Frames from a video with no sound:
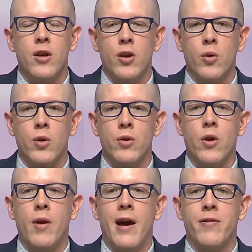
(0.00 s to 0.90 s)
You know, you
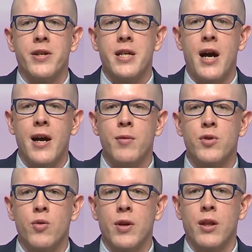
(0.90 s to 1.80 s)
don't have the time
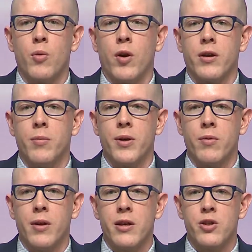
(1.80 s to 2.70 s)
to really work to build
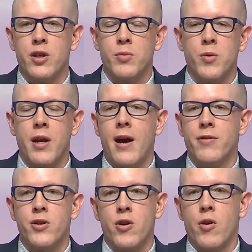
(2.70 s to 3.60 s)
relationships when you have
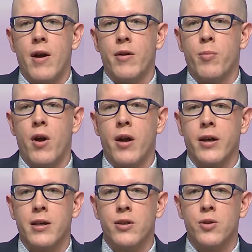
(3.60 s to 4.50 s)
to turn around a
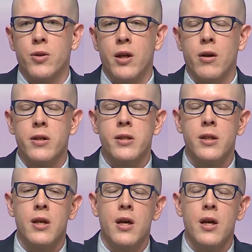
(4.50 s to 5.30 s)
product in 2 years.